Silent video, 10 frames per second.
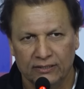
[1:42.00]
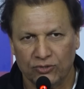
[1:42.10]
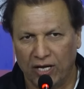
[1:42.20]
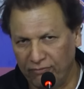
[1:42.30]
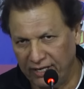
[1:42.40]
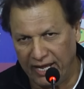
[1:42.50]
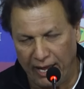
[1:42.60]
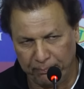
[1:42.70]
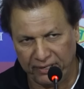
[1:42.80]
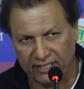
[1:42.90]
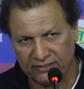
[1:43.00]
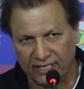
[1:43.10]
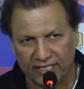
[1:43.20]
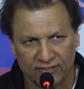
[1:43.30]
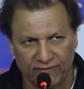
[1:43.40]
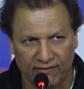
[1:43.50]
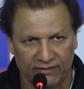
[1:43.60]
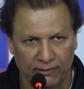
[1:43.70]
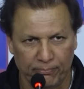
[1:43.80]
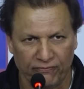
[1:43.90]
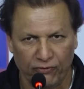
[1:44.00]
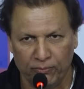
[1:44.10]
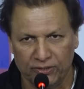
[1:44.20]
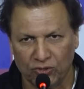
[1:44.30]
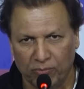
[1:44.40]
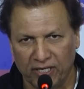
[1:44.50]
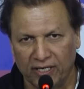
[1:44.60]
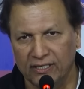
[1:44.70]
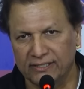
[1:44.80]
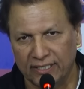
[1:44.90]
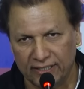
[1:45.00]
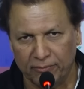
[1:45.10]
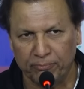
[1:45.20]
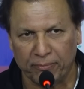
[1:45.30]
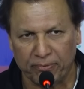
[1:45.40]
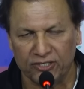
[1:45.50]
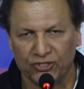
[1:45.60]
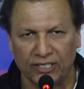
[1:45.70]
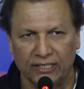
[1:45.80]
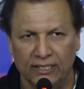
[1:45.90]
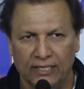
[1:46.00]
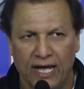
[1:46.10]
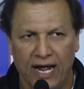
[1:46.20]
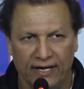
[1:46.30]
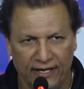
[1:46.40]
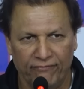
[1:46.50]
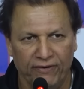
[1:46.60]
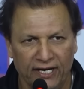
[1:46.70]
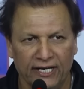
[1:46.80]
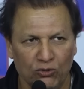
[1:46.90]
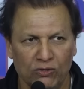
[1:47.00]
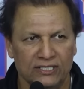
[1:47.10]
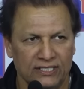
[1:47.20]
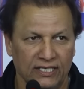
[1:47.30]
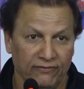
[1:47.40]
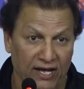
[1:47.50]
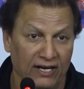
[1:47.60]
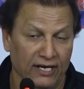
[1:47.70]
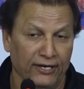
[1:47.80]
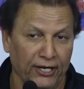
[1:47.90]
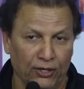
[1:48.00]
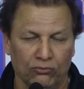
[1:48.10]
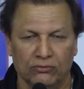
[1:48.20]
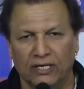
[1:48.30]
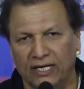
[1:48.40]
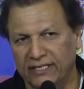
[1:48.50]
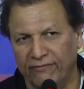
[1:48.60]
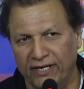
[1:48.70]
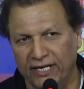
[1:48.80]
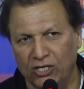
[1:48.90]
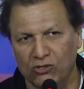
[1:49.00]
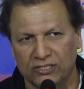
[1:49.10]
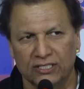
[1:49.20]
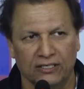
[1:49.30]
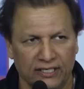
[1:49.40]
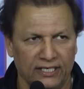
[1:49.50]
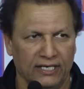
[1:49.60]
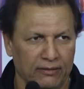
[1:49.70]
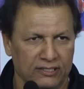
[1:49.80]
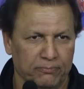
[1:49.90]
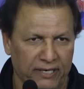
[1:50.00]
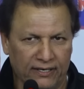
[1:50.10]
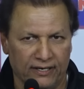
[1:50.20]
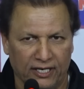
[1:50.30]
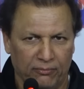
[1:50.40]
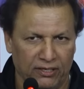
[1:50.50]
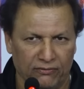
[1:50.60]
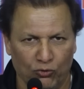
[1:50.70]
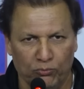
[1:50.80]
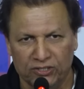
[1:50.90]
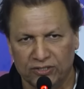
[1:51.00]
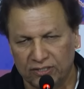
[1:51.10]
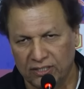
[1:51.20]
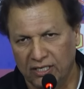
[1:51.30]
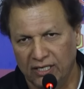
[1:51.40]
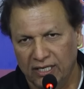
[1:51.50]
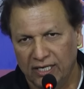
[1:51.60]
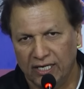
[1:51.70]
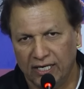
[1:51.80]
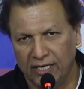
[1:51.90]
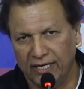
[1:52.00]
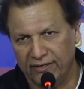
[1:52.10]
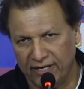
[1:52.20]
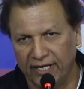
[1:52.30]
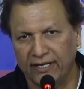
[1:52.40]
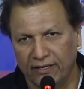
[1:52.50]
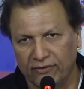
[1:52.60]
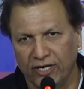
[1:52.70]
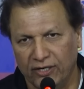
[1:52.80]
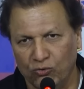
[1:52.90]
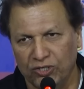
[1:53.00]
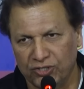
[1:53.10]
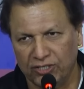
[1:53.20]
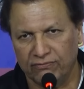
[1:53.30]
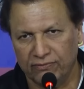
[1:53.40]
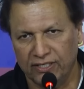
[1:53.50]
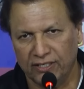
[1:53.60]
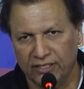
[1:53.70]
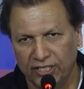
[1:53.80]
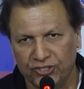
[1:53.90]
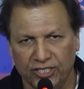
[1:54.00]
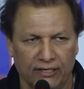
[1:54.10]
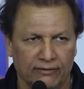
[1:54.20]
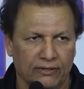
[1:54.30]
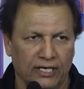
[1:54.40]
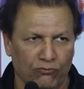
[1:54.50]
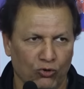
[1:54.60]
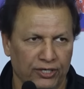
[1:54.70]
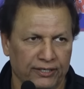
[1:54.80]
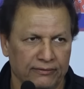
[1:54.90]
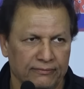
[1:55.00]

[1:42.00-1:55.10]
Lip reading: so I am very happy and satisfied with the performance of my girls and team preparation. And definitely you will see, if I'll continue, I'll definitely will see India is better team in women's and ranking try to achieve in Asia and world.